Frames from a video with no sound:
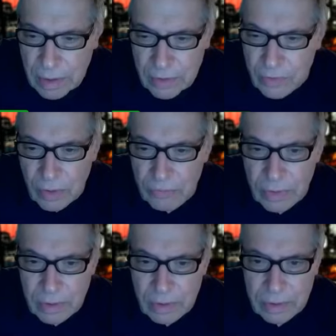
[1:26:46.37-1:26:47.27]
It's
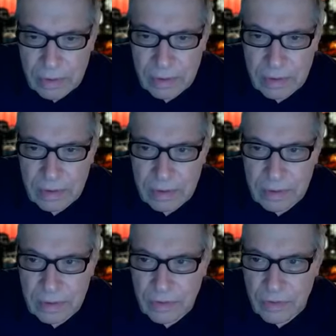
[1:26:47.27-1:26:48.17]
awful,
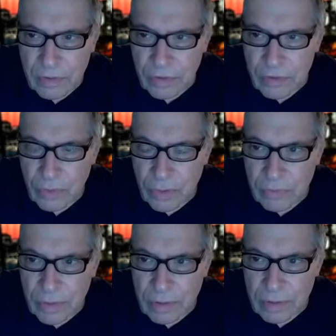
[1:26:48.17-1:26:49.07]
just
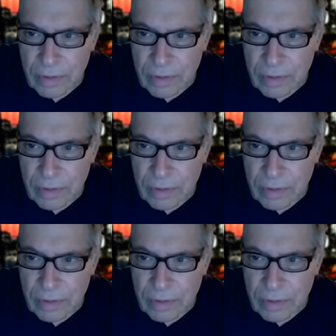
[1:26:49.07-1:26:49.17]
awful.